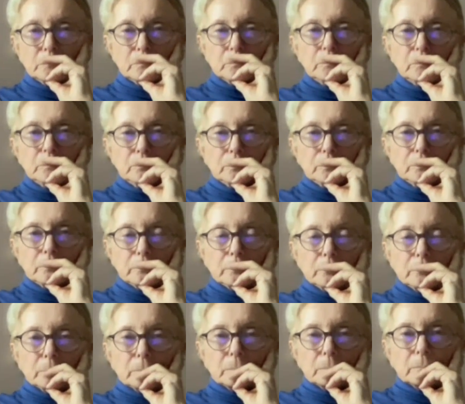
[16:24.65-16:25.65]

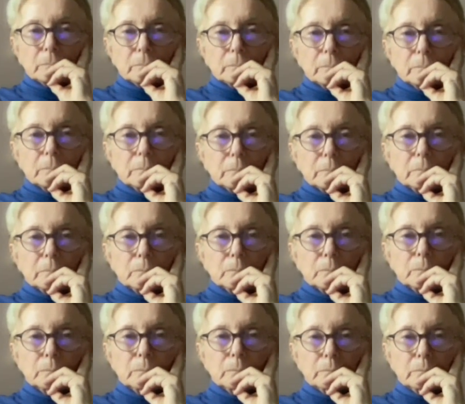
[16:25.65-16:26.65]

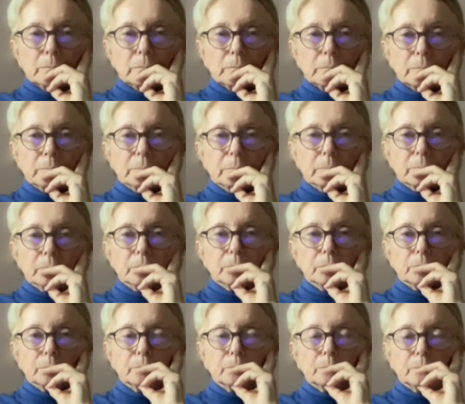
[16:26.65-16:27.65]

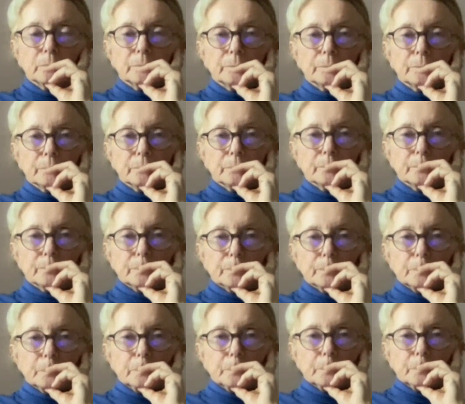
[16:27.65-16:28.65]

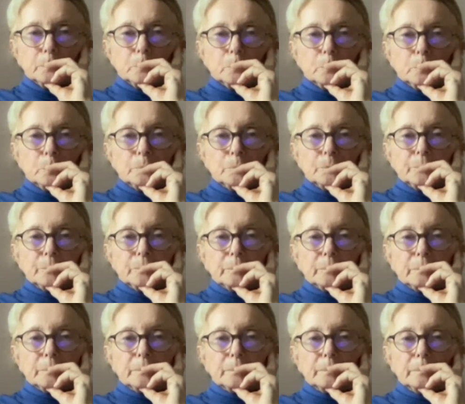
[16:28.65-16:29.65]

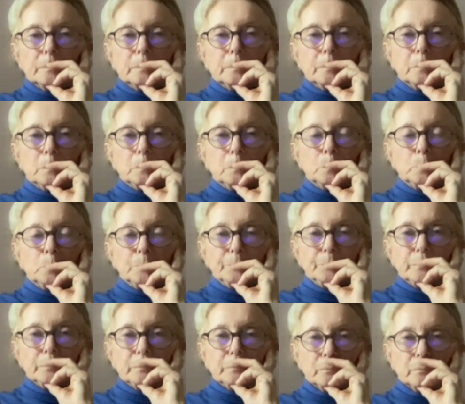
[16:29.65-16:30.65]

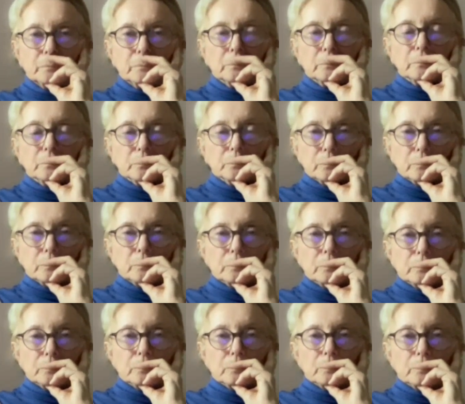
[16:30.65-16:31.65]

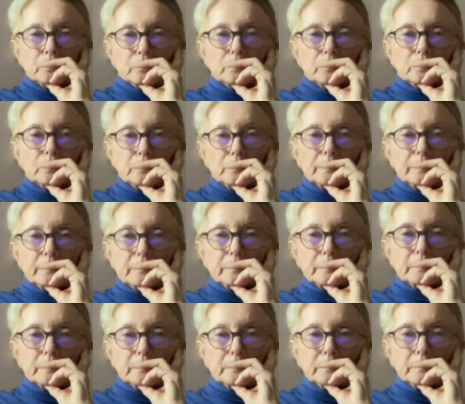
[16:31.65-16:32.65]

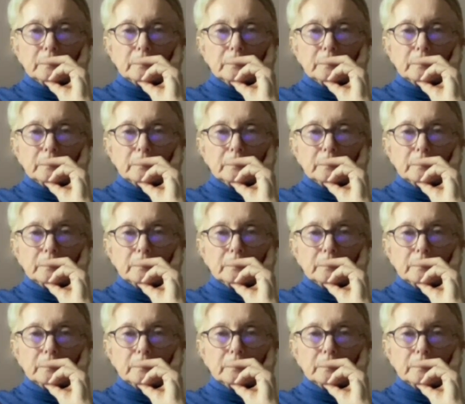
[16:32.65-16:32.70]
[no speech]